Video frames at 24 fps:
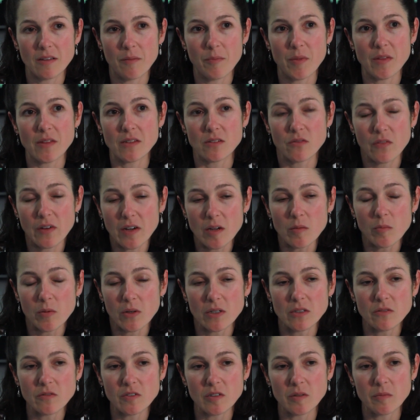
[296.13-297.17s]
something that's very
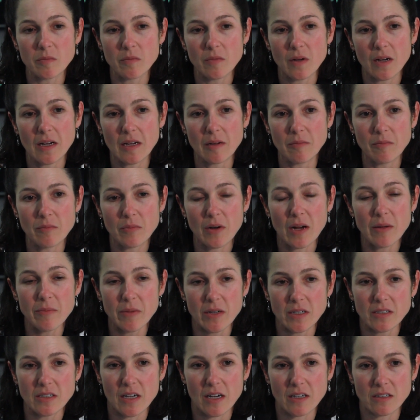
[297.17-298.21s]
important for
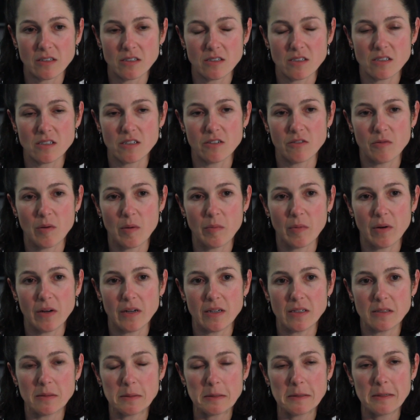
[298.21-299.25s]
primary doctors to remember
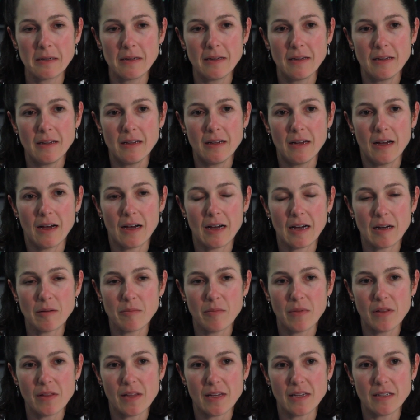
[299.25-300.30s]
is
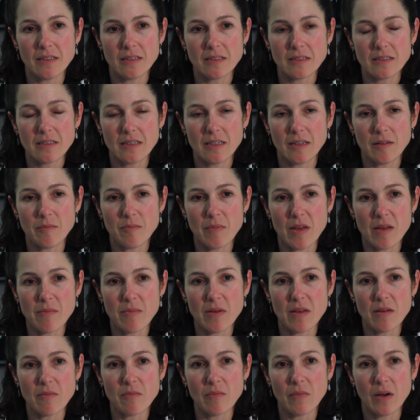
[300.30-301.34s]
that it may
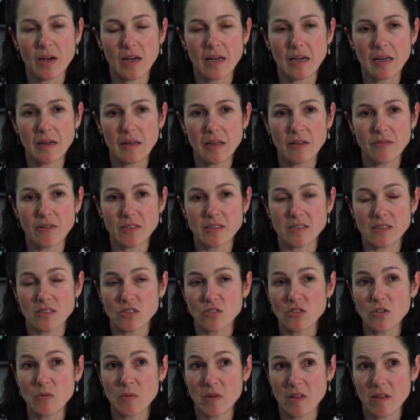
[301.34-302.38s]
be, if it's a
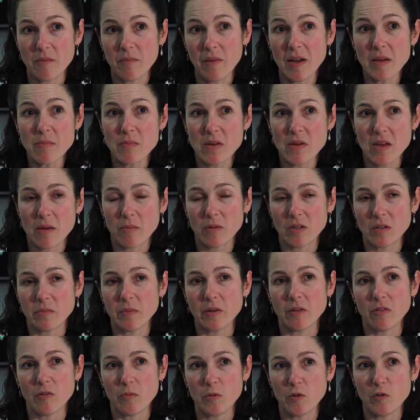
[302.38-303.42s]
tumor that might be able to
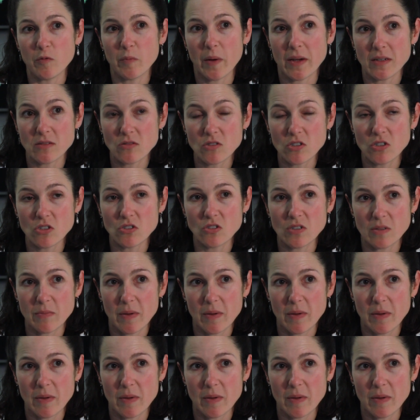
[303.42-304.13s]
be removed by surgery